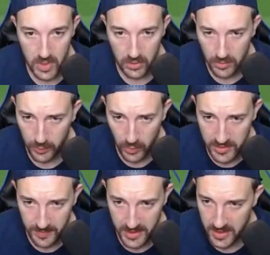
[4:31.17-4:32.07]
Good ball
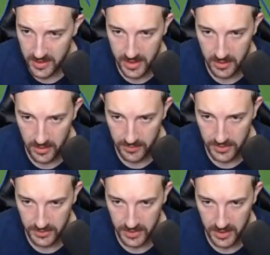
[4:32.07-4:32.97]
into Benyetta there, no
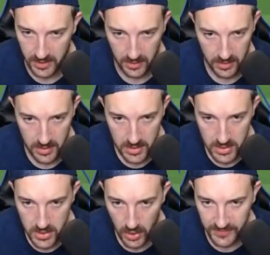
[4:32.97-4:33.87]
issues here.
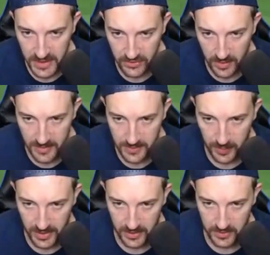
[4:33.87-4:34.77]
Obviously his dribbling's
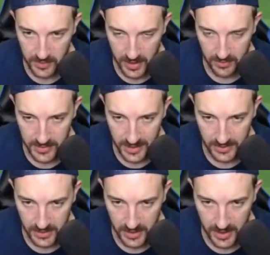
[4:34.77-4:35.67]
pretty good as well, and he's
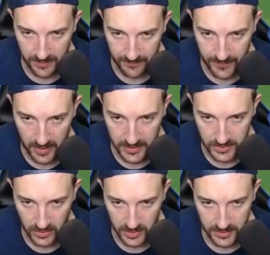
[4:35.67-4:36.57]
actually, yeah, very
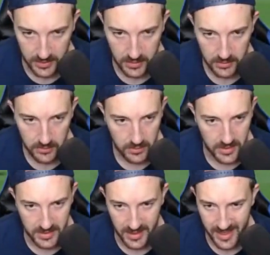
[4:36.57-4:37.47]
solid. What
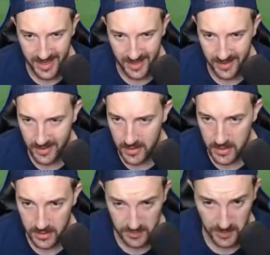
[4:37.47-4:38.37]
is that?
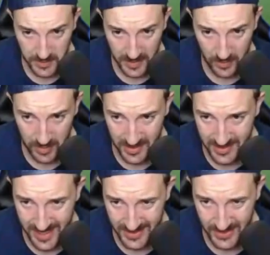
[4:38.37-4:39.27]
There was supposed to be a little pass
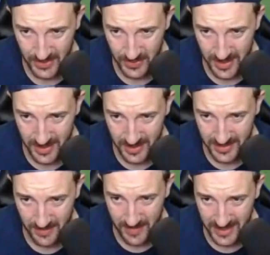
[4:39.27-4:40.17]
there to
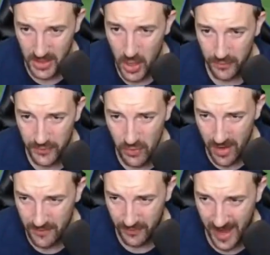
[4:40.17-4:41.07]
St. Max. A few
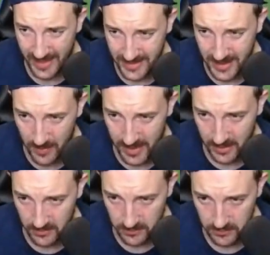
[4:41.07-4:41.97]
red flags coming
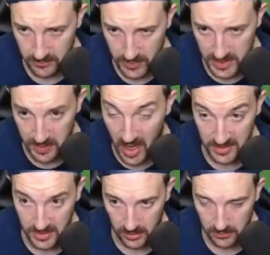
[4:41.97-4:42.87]
in with his
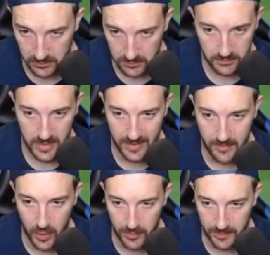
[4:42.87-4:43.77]
passing at the
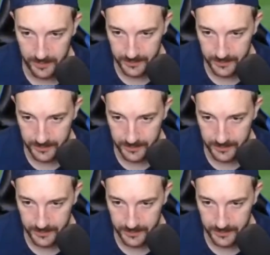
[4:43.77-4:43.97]
moment.